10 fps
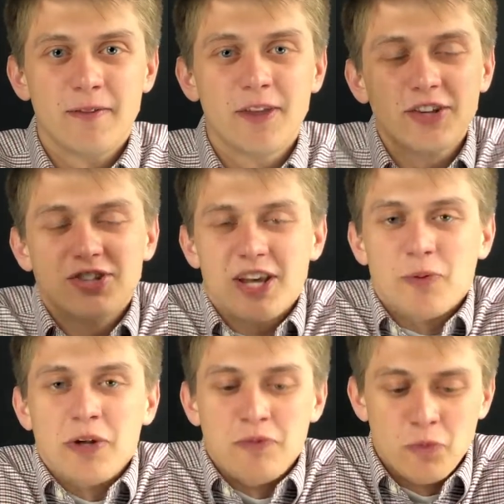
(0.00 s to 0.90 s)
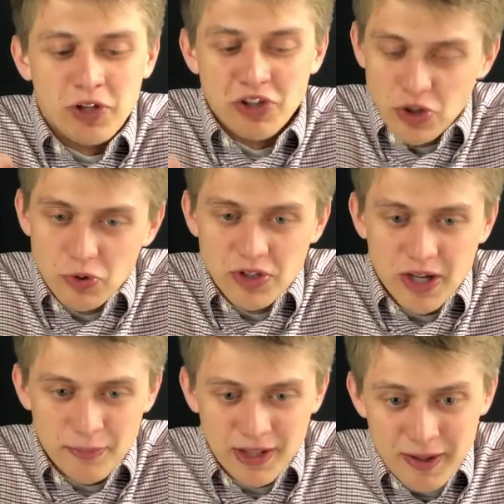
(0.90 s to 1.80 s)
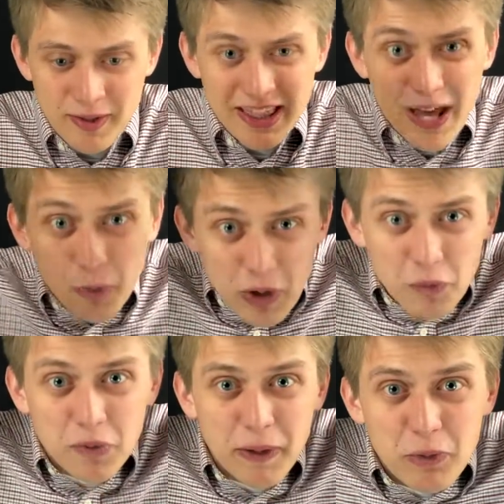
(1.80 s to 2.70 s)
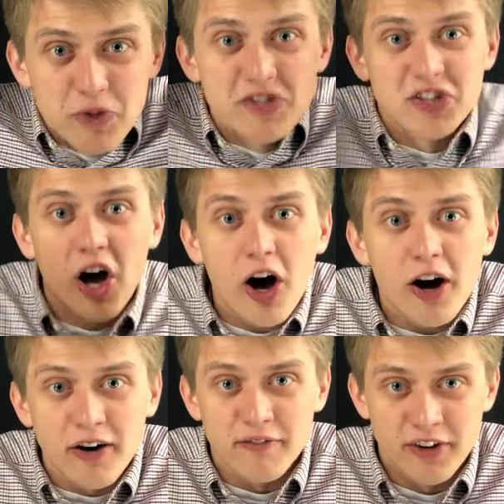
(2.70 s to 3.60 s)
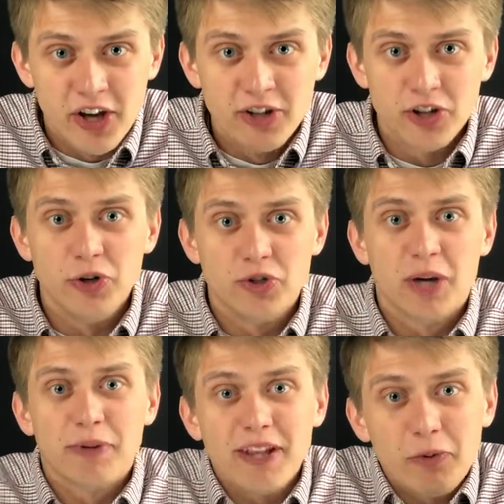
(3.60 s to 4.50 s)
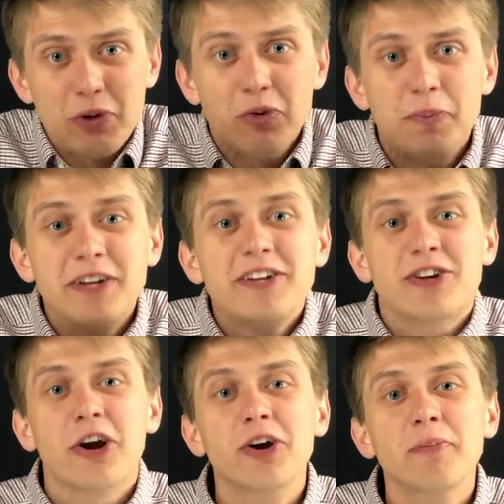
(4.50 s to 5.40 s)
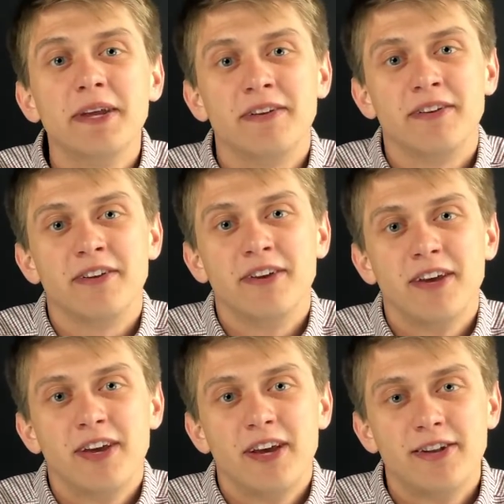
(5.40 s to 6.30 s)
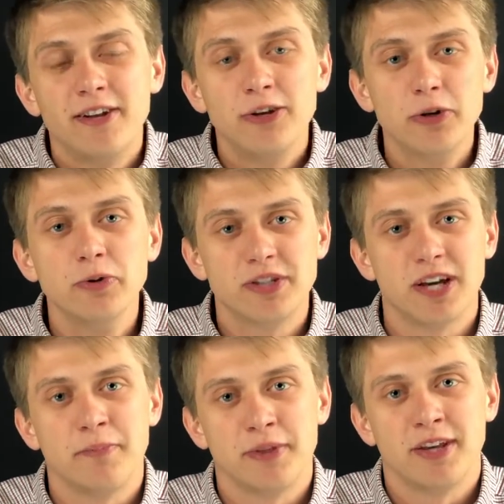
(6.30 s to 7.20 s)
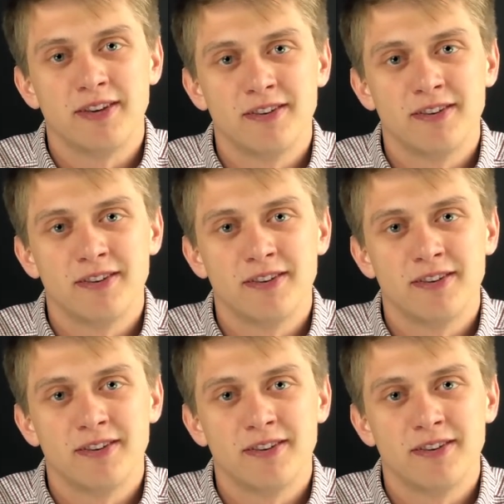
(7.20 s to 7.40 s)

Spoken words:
Not just that we would do something, but that we would be resolved to do something, that we would be determined to do something